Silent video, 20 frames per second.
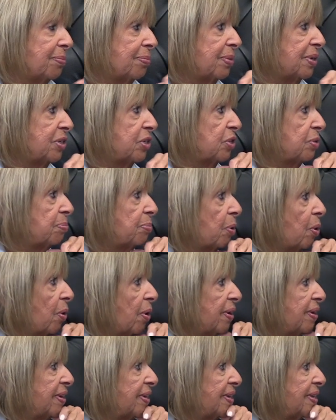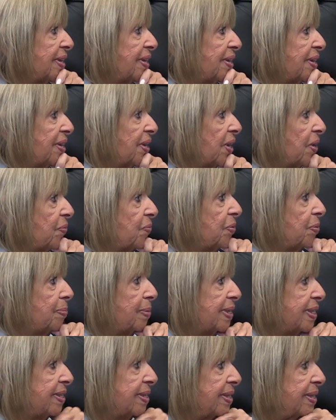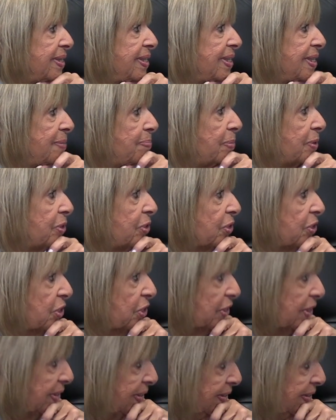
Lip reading: much a part of the business, Patricia.